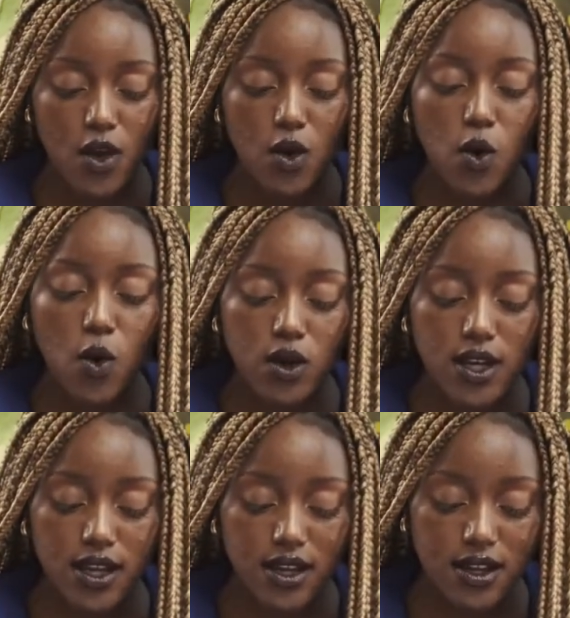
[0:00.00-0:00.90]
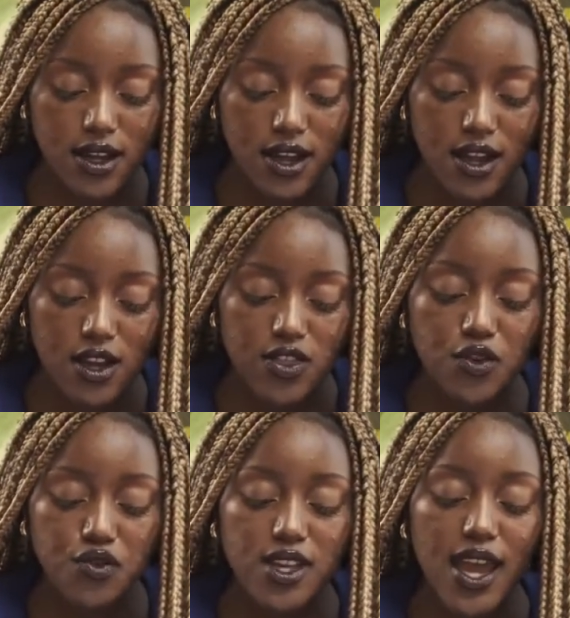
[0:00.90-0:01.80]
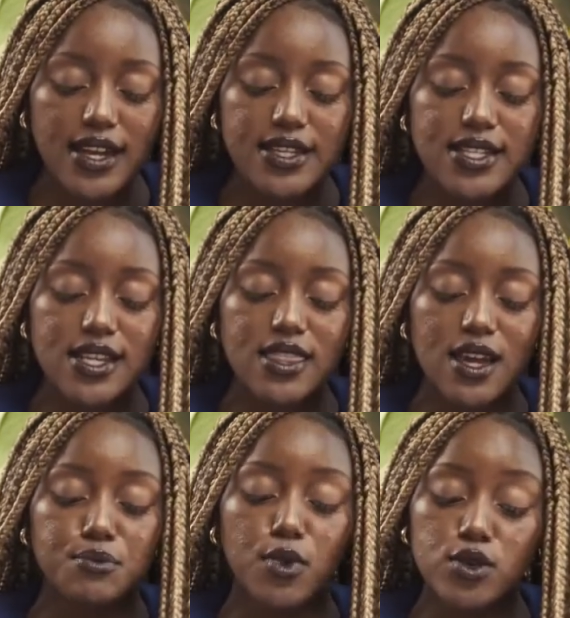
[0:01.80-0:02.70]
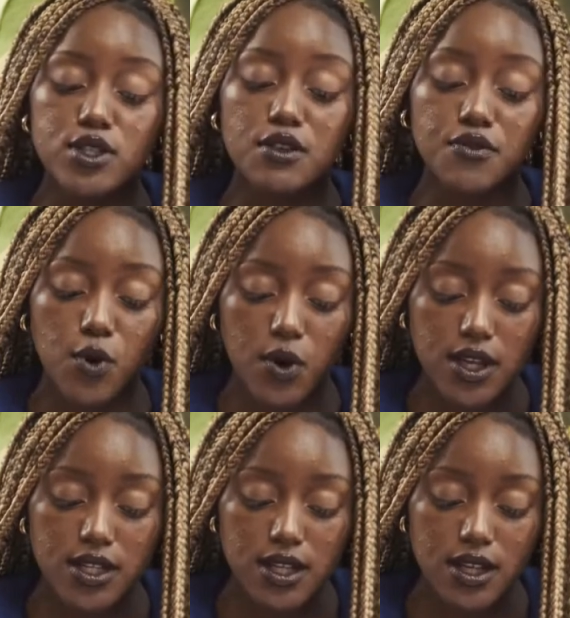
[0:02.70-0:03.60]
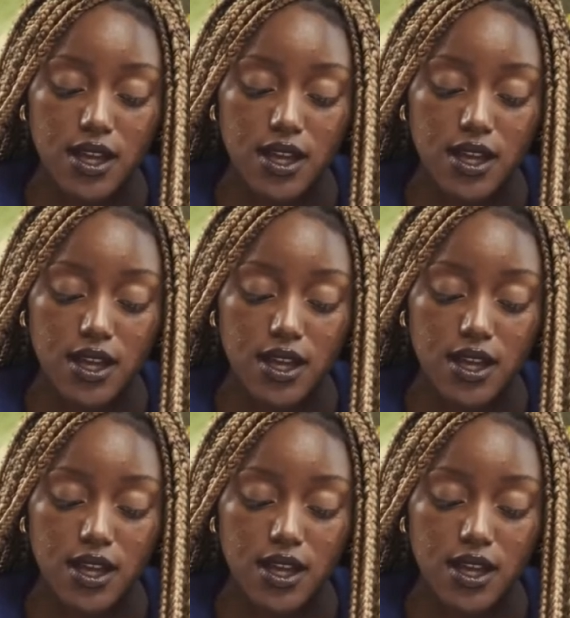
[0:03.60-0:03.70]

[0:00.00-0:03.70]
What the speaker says: Calling, the reality that most avoid.